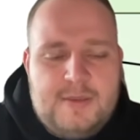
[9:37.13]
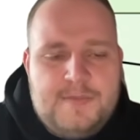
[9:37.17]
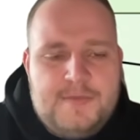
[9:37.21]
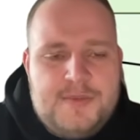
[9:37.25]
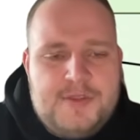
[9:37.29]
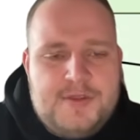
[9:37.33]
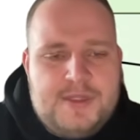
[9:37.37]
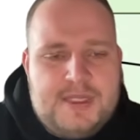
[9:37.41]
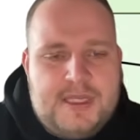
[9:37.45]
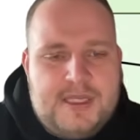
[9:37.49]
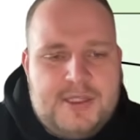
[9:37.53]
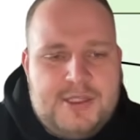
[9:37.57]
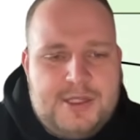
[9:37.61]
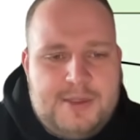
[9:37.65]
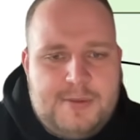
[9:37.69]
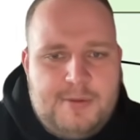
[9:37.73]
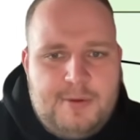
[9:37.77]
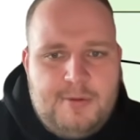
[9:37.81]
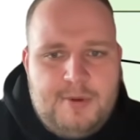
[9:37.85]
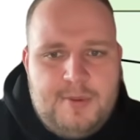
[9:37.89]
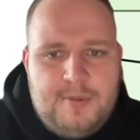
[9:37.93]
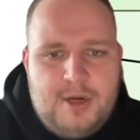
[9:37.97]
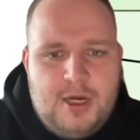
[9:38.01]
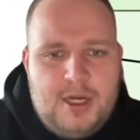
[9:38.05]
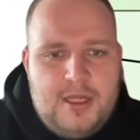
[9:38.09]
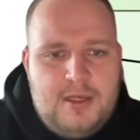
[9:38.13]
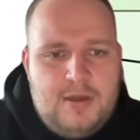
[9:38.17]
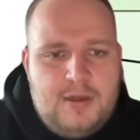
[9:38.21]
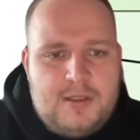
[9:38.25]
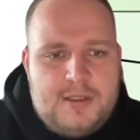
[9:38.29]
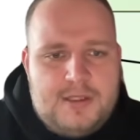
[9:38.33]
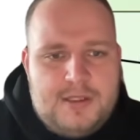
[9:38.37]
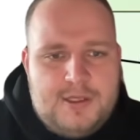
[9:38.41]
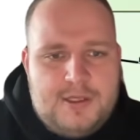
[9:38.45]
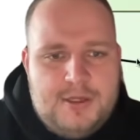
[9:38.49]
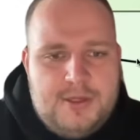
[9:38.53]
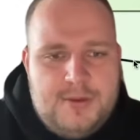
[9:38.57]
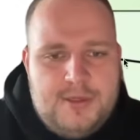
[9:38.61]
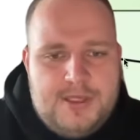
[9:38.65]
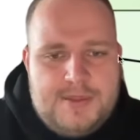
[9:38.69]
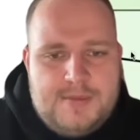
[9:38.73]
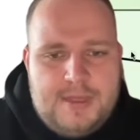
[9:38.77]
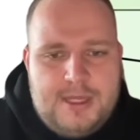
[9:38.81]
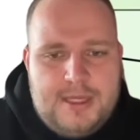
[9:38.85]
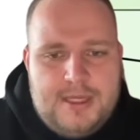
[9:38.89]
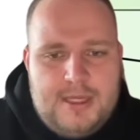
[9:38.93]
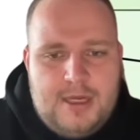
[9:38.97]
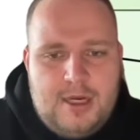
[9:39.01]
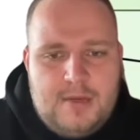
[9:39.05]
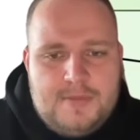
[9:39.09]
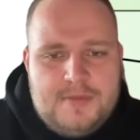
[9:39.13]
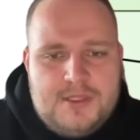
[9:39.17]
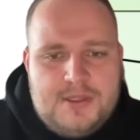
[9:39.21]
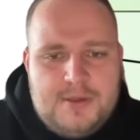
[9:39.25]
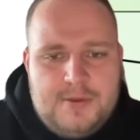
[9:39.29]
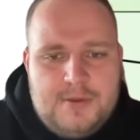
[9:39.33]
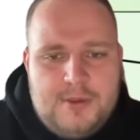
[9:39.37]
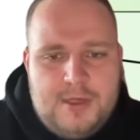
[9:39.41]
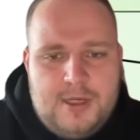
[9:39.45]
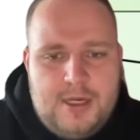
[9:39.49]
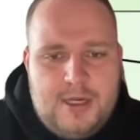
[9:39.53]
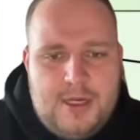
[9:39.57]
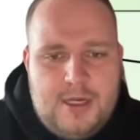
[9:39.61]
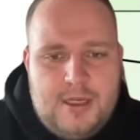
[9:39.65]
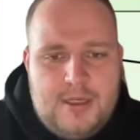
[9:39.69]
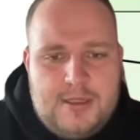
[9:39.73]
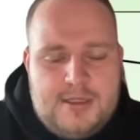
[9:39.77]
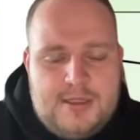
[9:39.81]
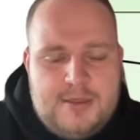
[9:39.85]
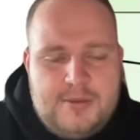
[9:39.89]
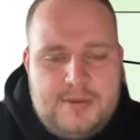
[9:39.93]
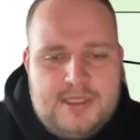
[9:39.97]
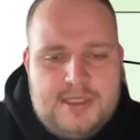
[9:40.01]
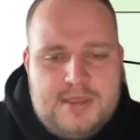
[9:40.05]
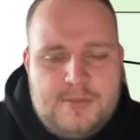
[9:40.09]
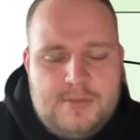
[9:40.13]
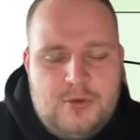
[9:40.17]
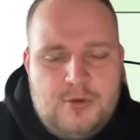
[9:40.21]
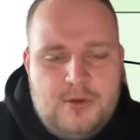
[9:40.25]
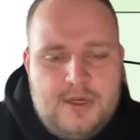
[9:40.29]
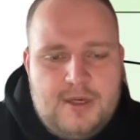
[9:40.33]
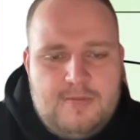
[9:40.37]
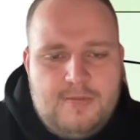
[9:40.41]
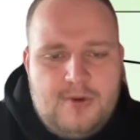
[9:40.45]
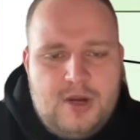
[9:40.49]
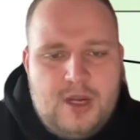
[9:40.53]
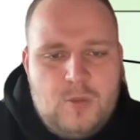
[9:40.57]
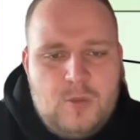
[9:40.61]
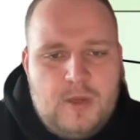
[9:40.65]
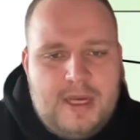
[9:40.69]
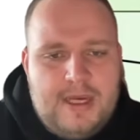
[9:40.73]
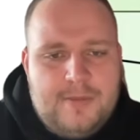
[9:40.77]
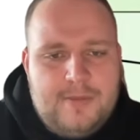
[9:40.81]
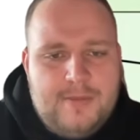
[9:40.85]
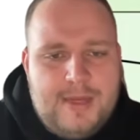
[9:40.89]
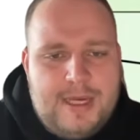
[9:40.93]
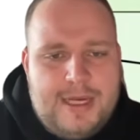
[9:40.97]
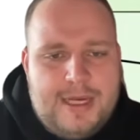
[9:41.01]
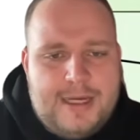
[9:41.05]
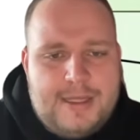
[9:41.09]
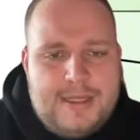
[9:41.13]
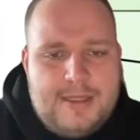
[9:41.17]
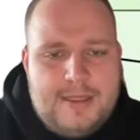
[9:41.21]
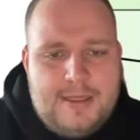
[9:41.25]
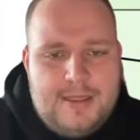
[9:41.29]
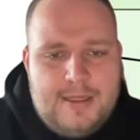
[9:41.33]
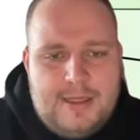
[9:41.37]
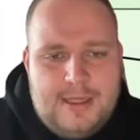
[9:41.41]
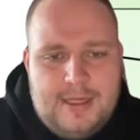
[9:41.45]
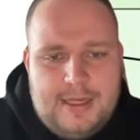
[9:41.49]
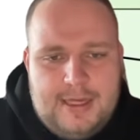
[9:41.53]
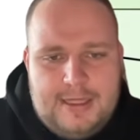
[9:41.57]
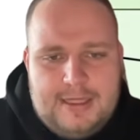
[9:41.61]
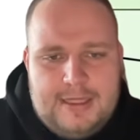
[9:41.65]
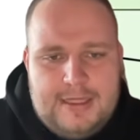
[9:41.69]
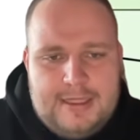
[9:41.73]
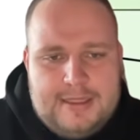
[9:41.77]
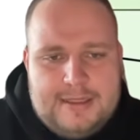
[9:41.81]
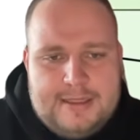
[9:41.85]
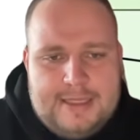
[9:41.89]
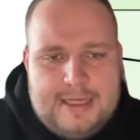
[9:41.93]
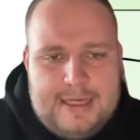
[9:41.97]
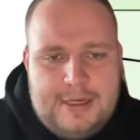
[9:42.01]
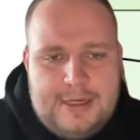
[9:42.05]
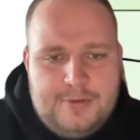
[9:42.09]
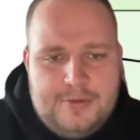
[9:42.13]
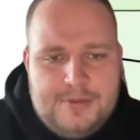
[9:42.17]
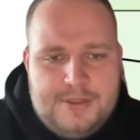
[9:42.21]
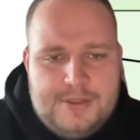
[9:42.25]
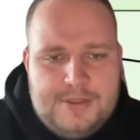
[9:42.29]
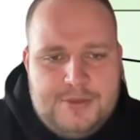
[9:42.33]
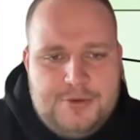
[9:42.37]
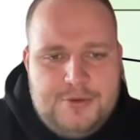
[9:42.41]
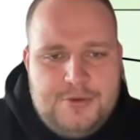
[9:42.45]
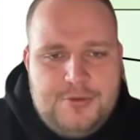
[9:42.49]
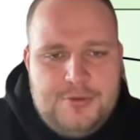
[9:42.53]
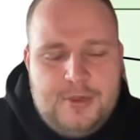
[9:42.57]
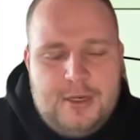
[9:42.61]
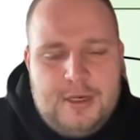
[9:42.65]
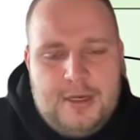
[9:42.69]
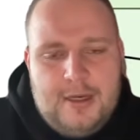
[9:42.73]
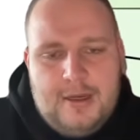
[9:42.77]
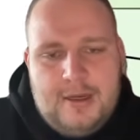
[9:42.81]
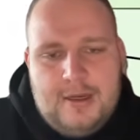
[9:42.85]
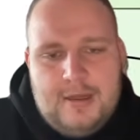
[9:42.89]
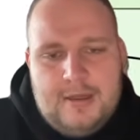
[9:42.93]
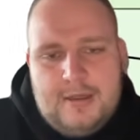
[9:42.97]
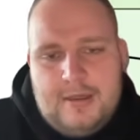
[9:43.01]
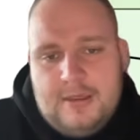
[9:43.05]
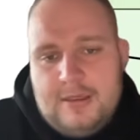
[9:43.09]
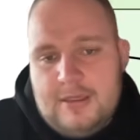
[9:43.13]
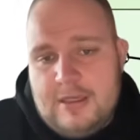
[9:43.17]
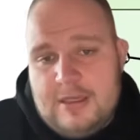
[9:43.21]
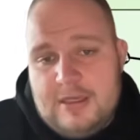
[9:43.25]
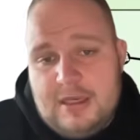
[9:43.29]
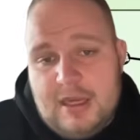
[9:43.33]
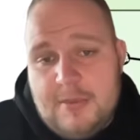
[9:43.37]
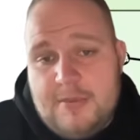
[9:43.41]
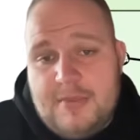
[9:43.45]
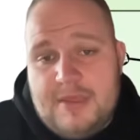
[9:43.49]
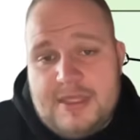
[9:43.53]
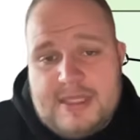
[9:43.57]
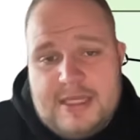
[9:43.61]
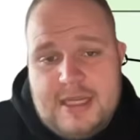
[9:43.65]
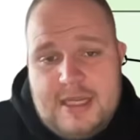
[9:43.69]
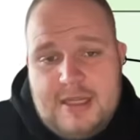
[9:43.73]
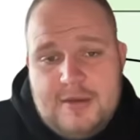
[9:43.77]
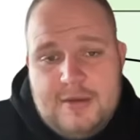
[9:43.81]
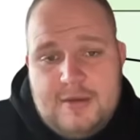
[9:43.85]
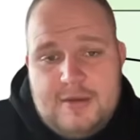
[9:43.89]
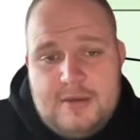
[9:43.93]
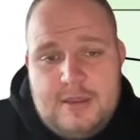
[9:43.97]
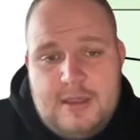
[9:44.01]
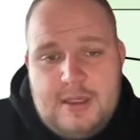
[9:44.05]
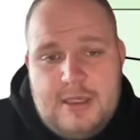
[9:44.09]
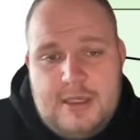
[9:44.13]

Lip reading: So essentially, what we might look to do is play up to a supporting right wing back, and then down to a number 10.